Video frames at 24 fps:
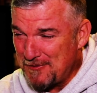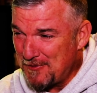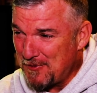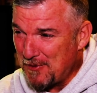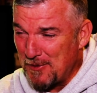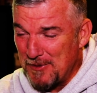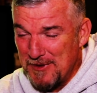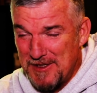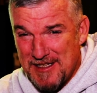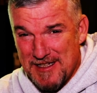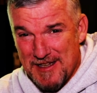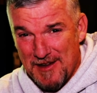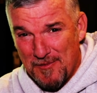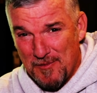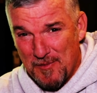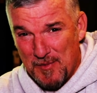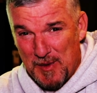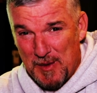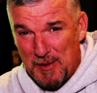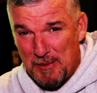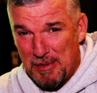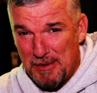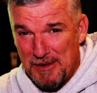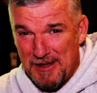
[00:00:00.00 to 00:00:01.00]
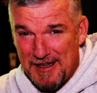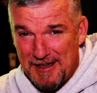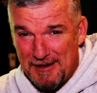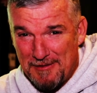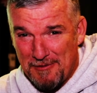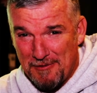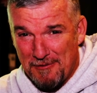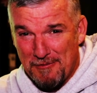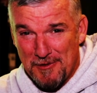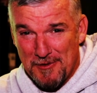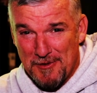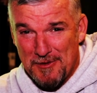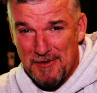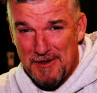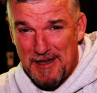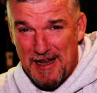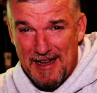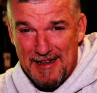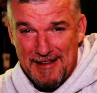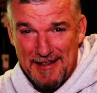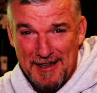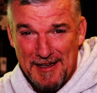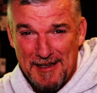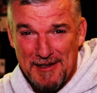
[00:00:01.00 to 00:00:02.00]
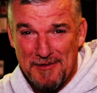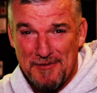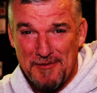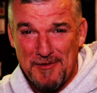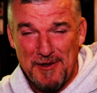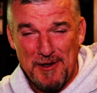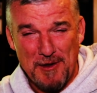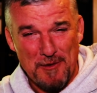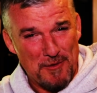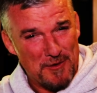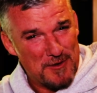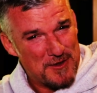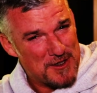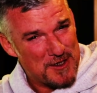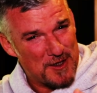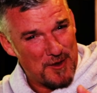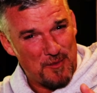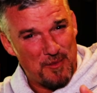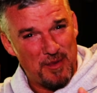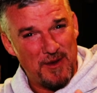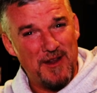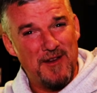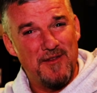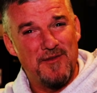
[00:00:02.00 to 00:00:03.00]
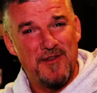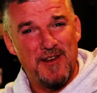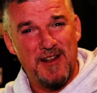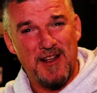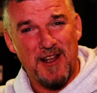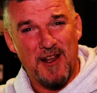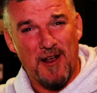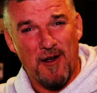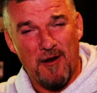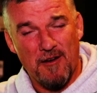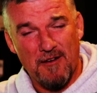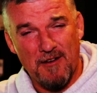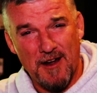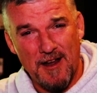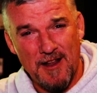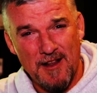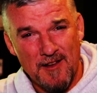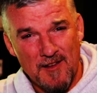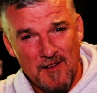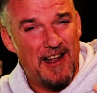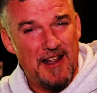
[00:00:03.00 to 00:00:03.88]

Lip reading: 27 people there, we'll run through that thing in the video. We're just gonna play a video, alright?